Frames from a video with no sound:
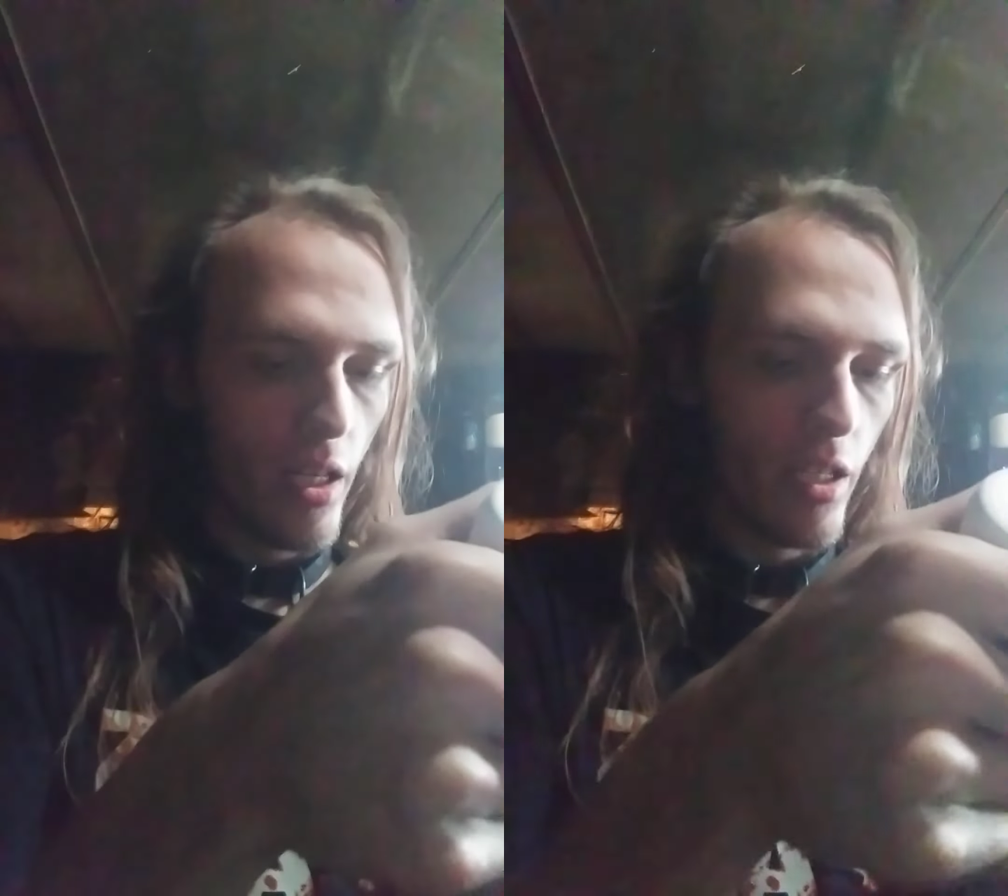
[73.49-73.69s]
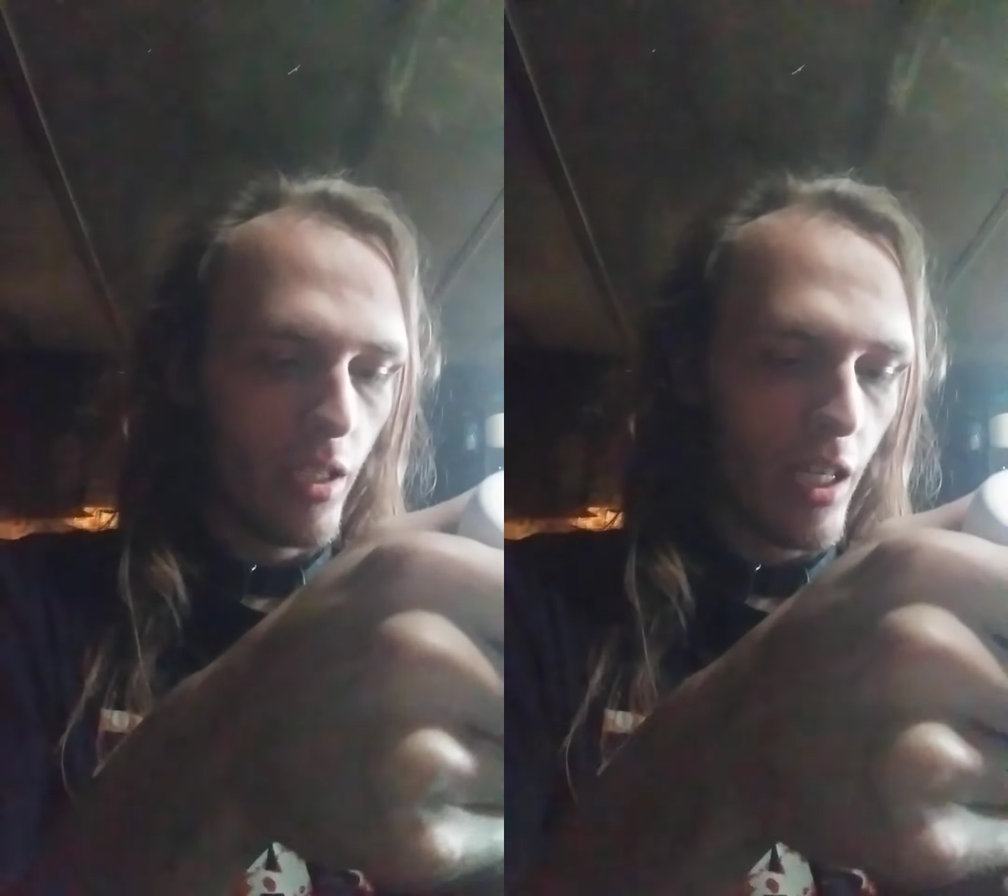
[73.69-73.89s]

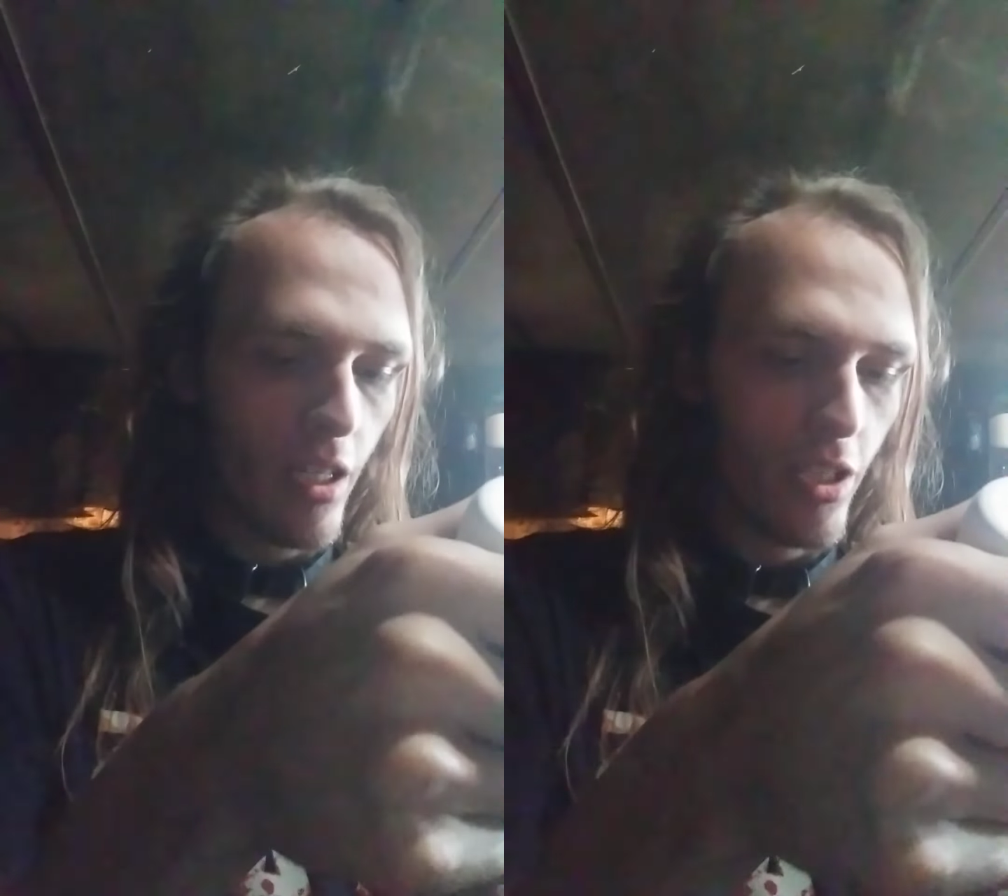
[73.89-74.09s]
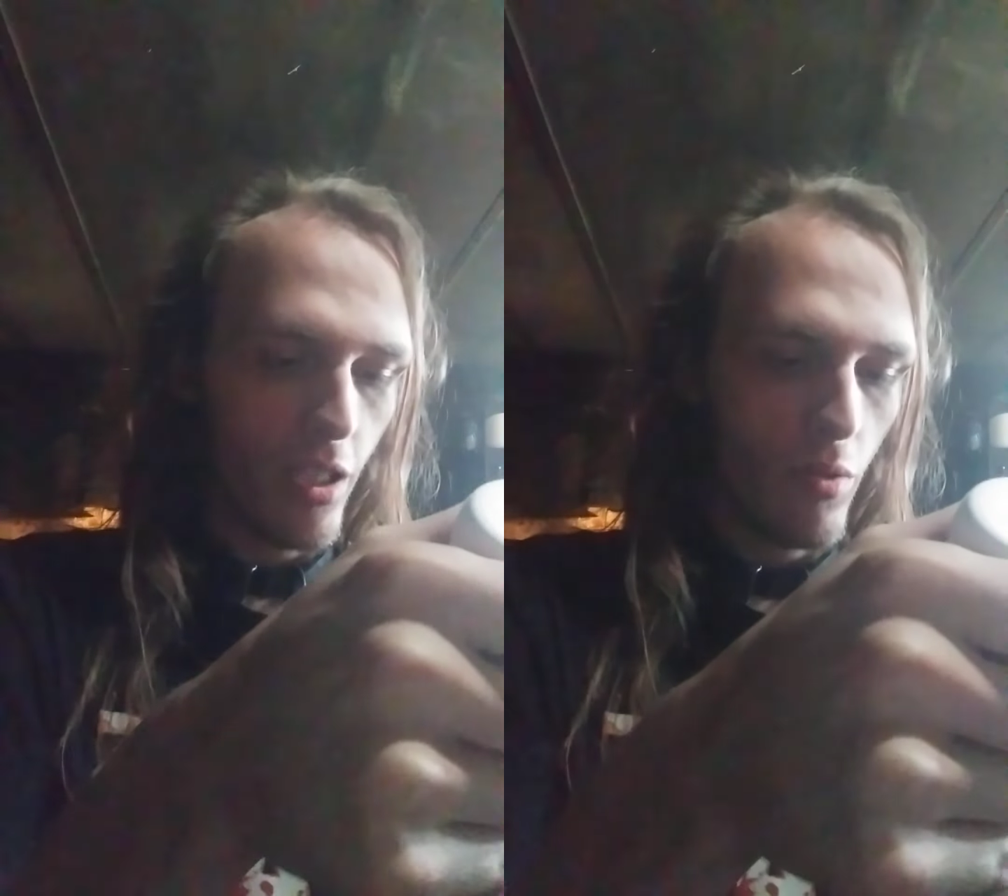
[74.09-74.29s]
is
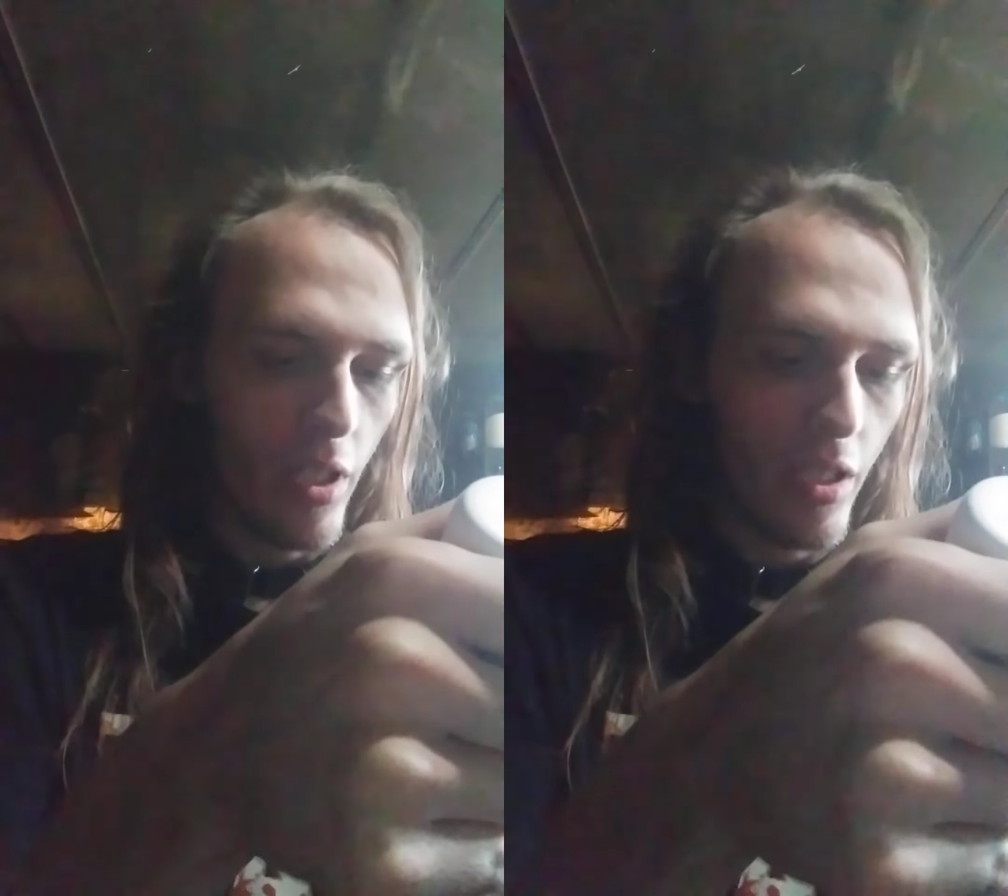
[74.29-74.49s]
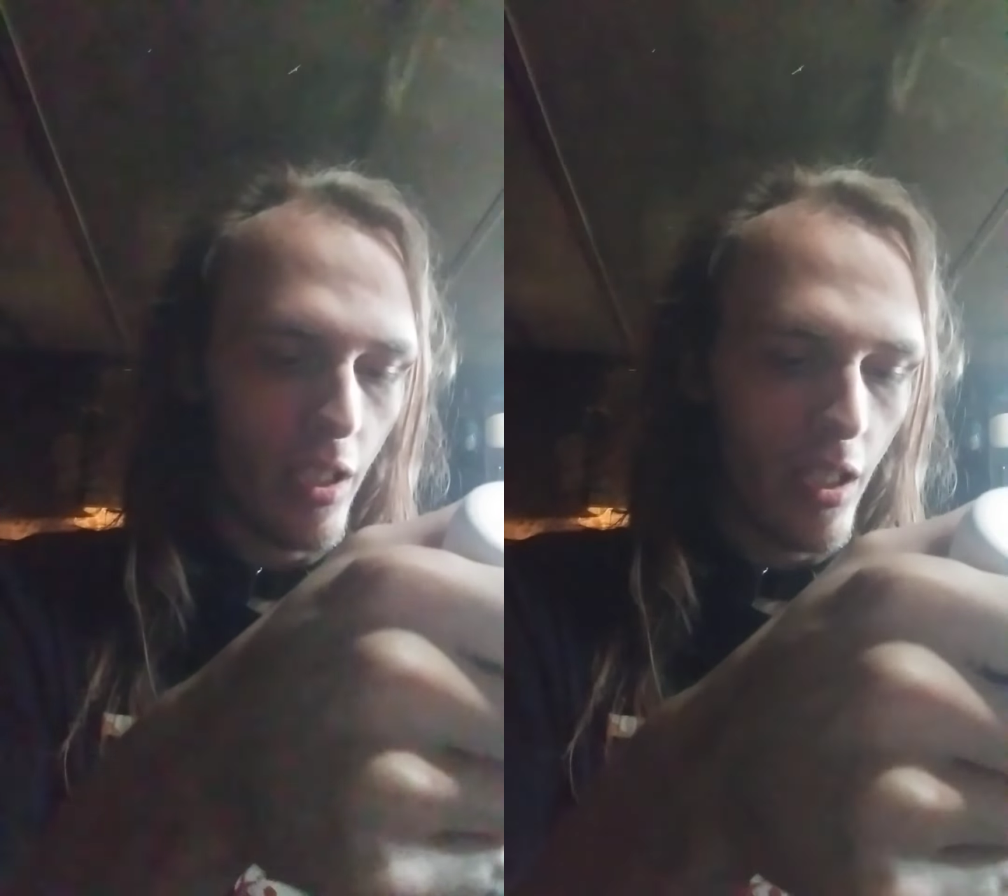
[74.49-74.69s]
actually what
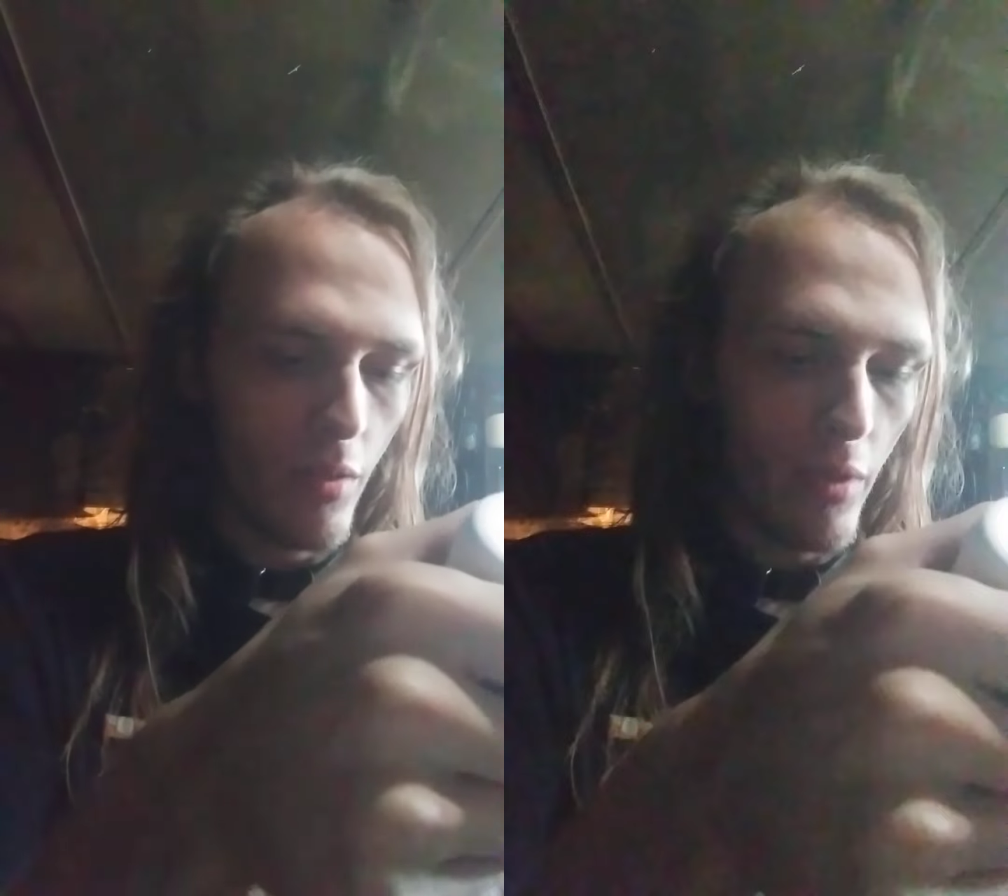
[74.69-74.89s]
it says,